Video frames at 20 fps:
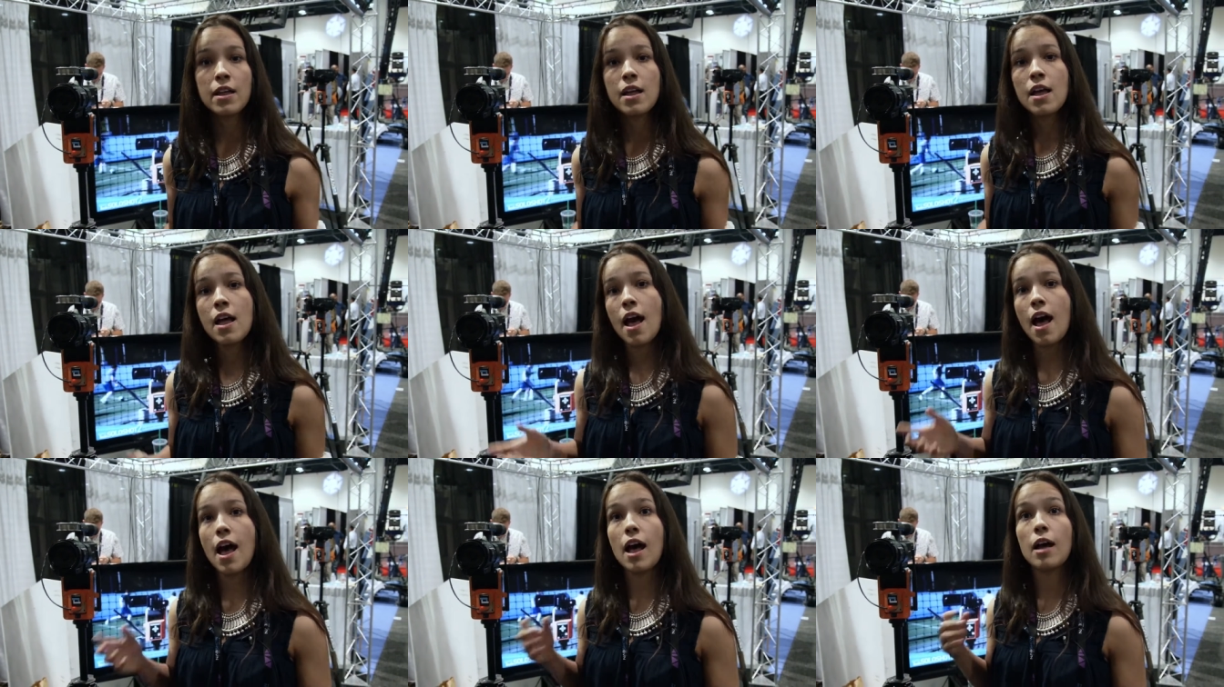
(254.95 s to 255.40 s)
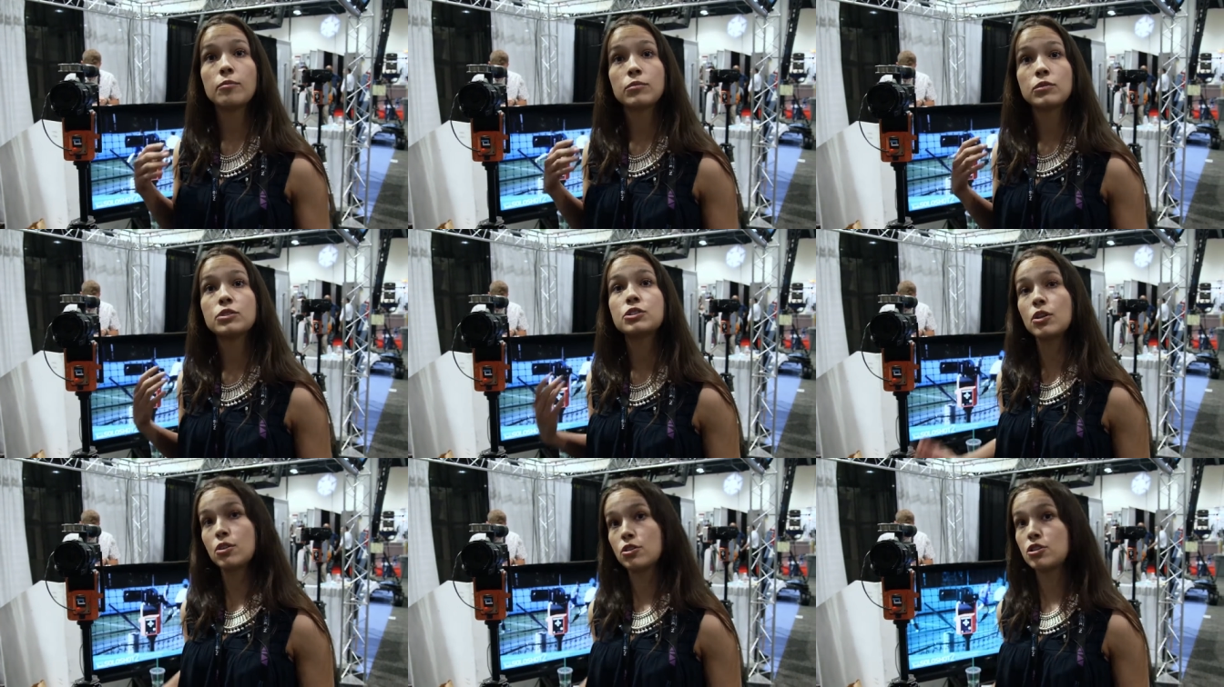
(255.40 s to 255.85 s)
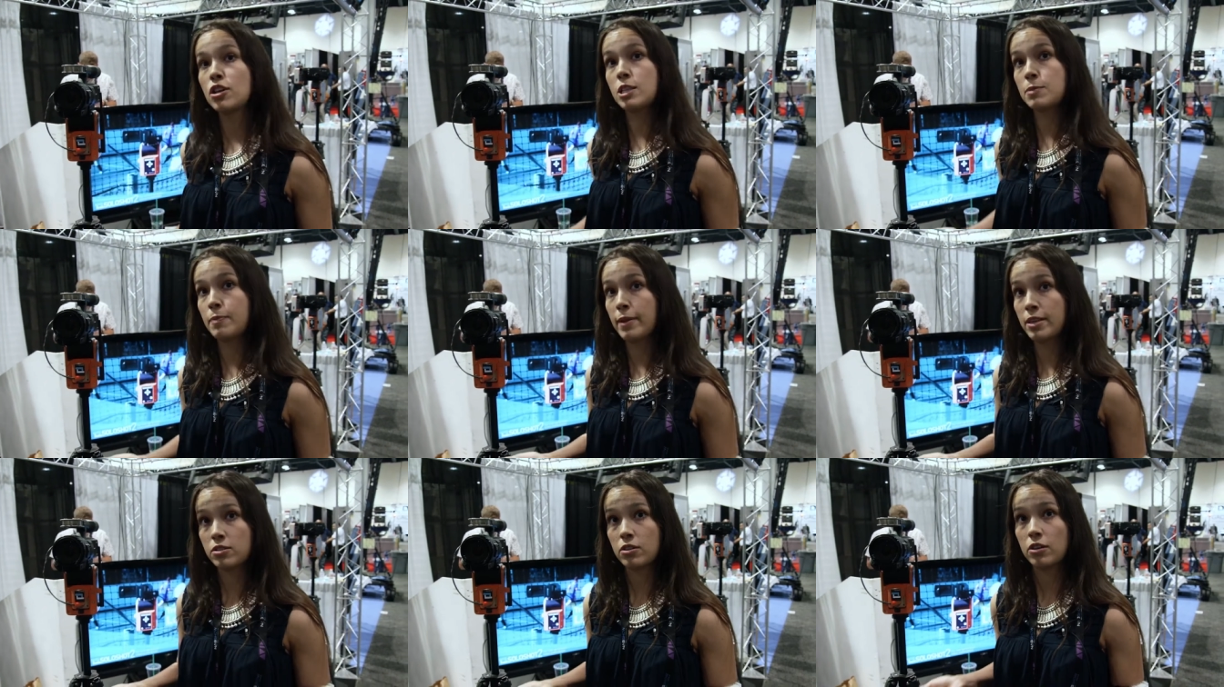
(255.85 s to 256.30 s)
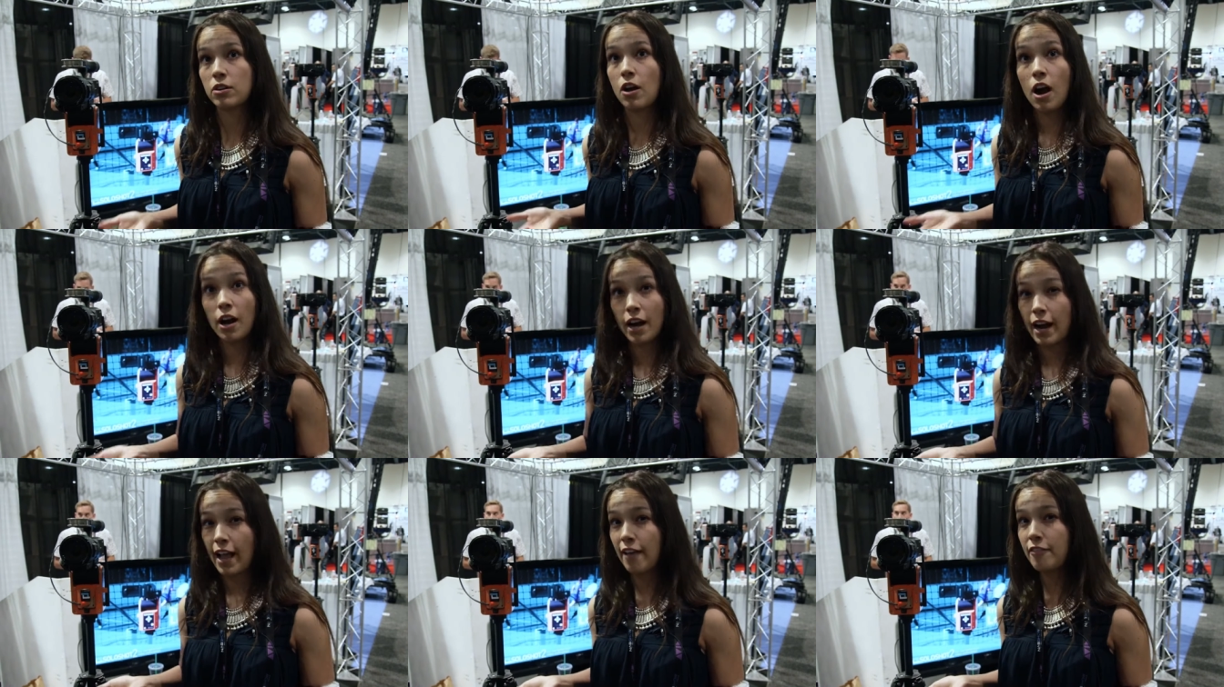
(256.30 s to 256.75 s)
Oh. Um, shot's based on
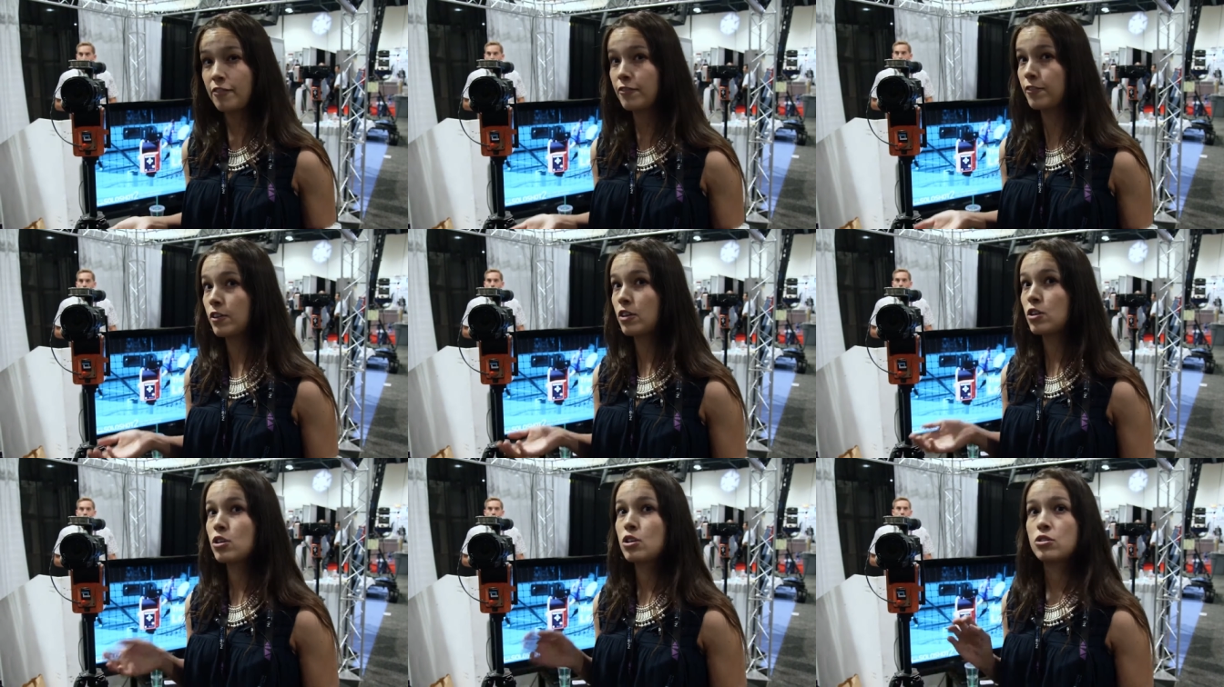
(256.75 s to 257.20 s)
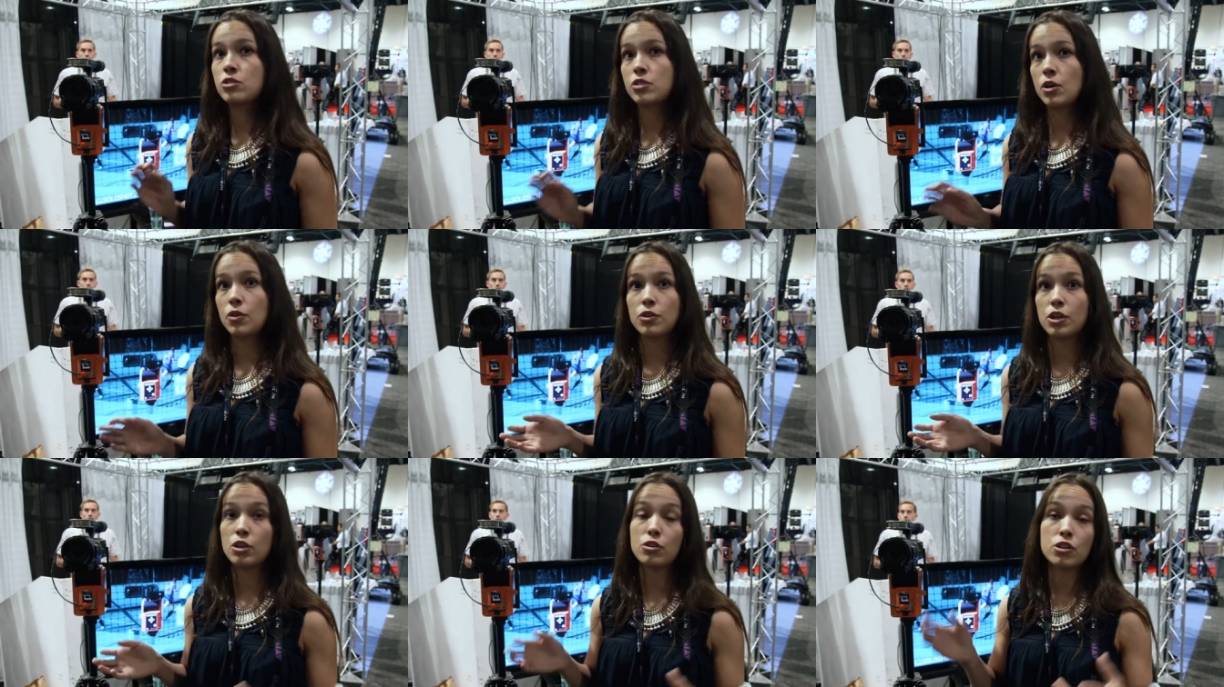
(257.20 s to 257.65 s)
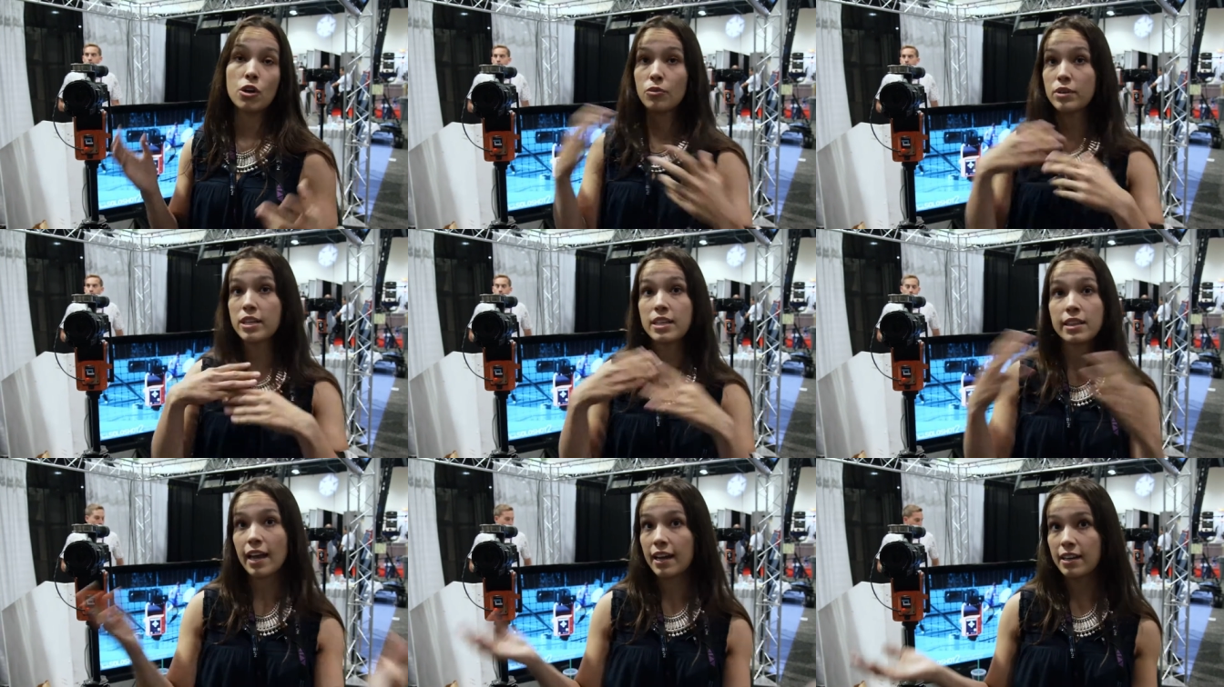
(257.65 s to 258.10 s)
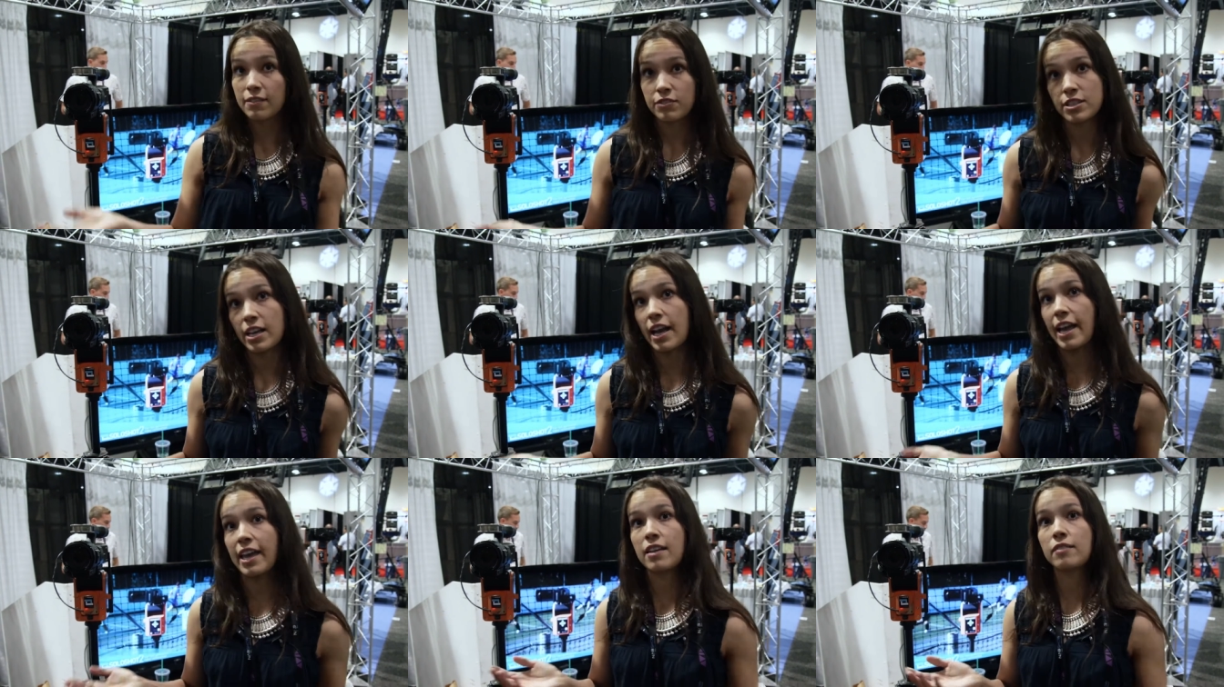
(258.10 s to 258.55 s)
RF, so you don't need line of
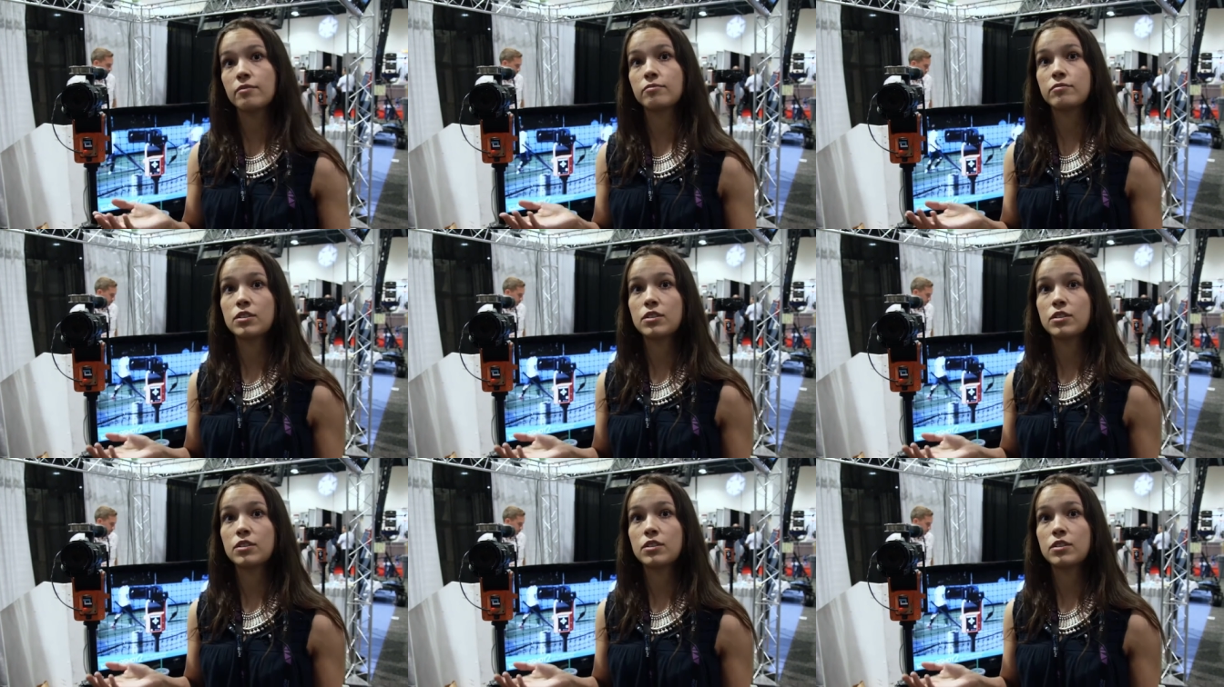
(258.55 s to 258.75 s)
sight.